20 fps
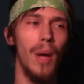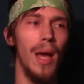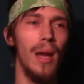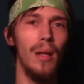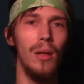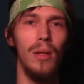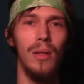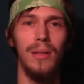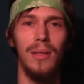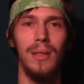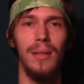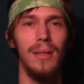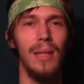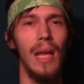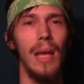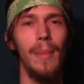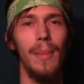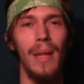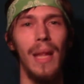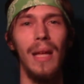looks the
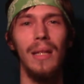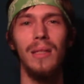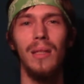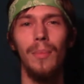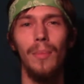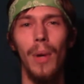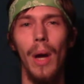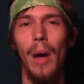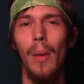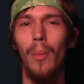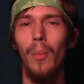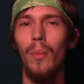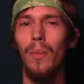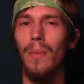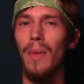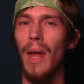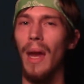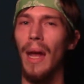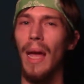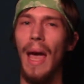same, and that's the problem
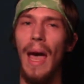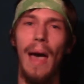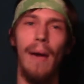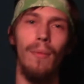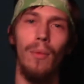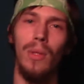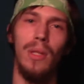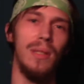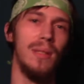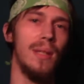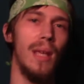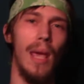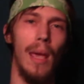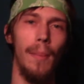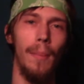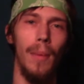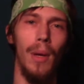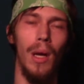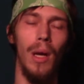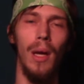that I have with this
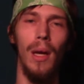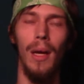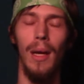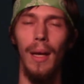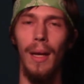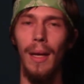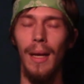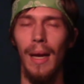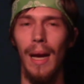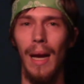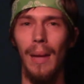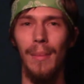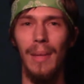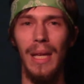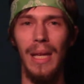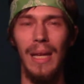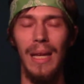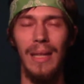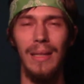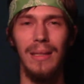game. I
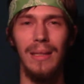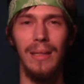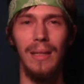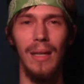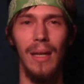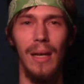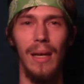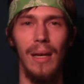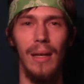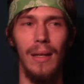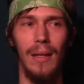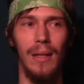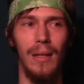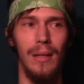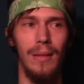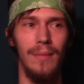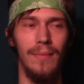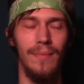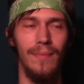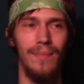mean, it's
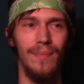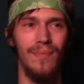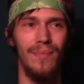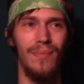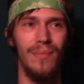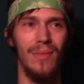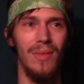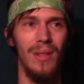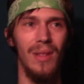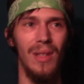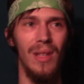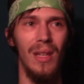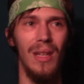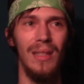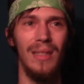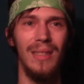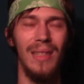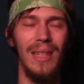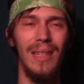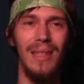
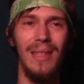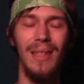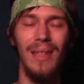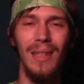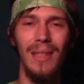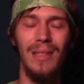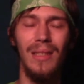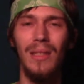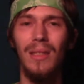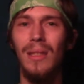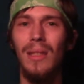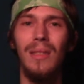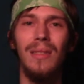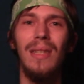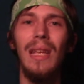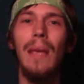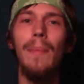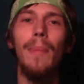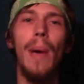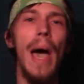the
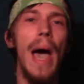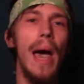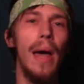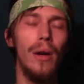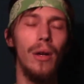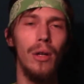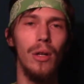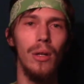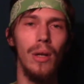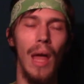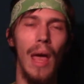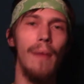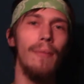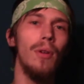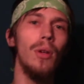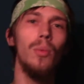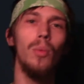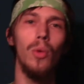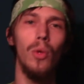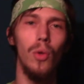same pattern
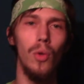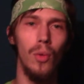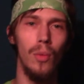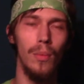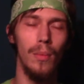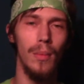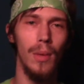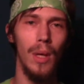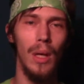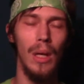every room.